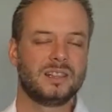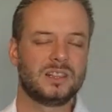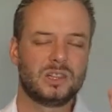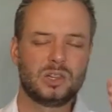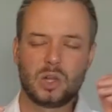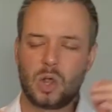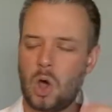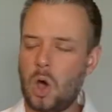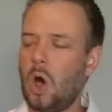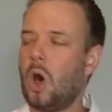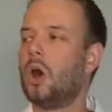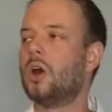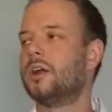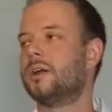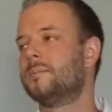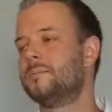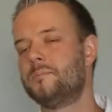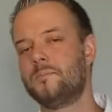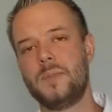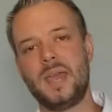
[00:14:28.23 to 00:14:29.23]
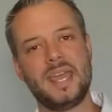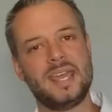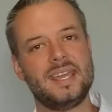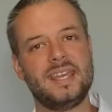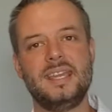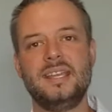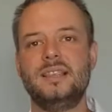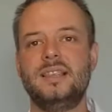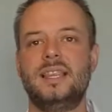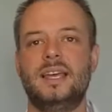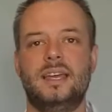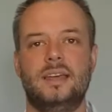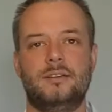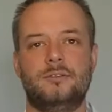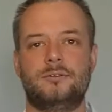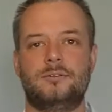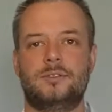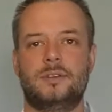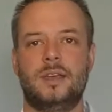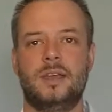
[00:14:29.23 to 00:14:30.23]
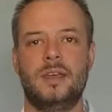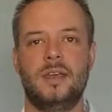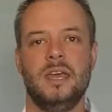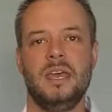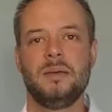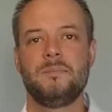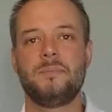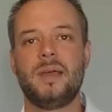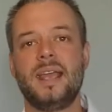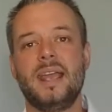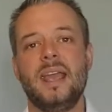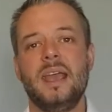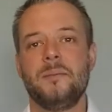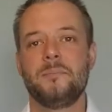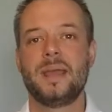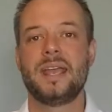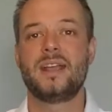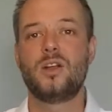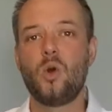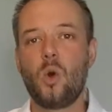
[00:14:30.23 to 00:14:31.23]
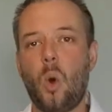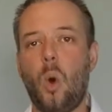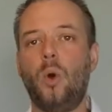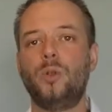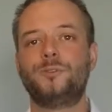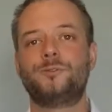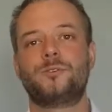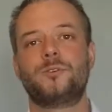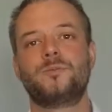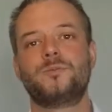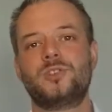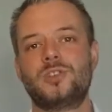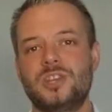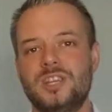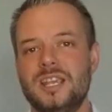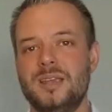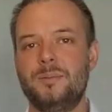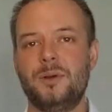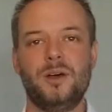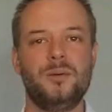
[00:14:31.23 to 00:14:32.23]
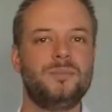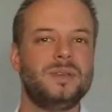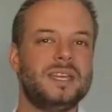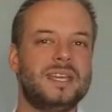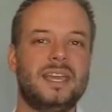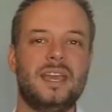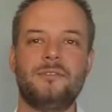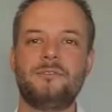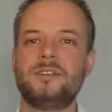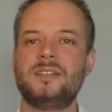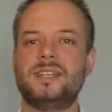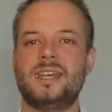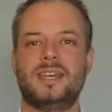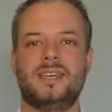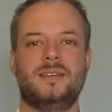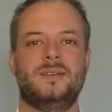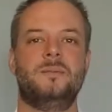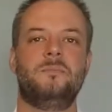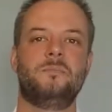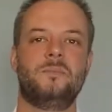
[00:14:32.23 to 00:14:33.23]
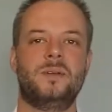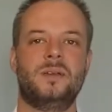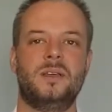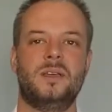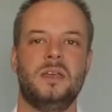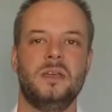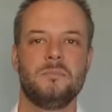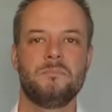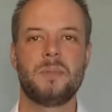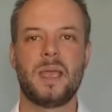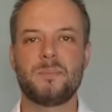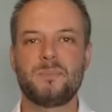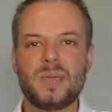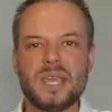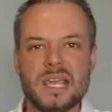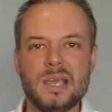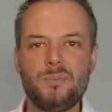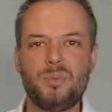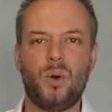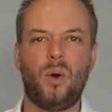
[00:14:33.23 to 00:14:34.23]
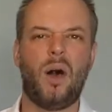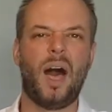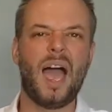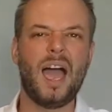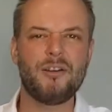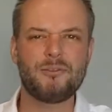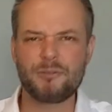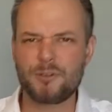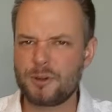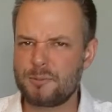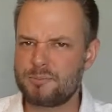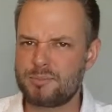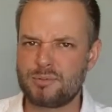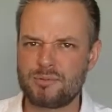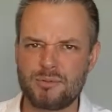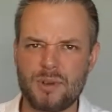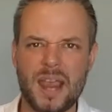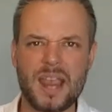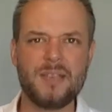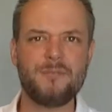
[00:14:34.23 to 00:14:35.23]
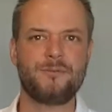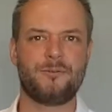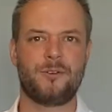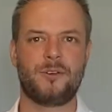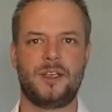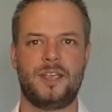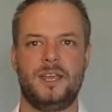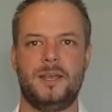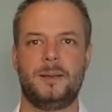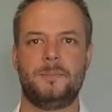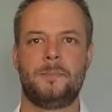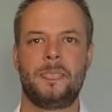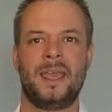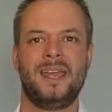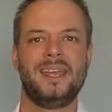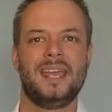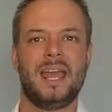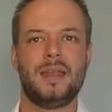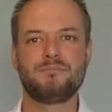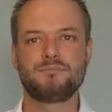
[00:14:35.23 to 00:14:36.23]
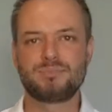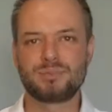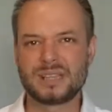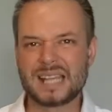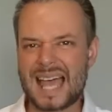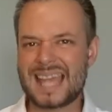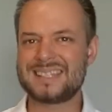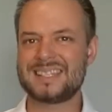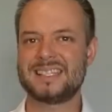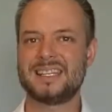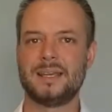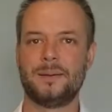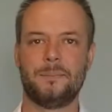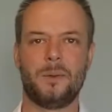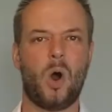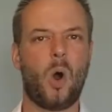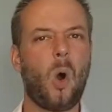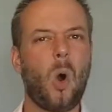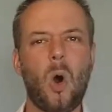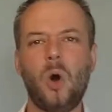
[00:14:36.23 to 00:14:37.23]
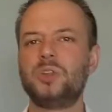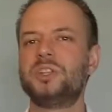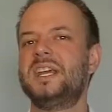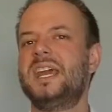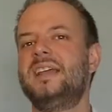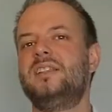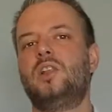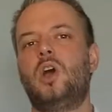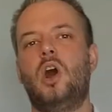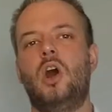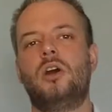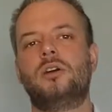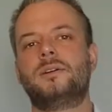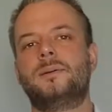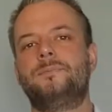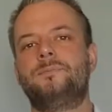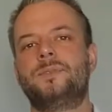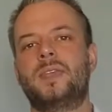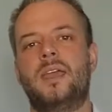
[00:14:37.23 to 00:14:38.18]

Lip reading: Long may he live. May gold from Sheba be given to him. May people ever pray for him and bless him all day long.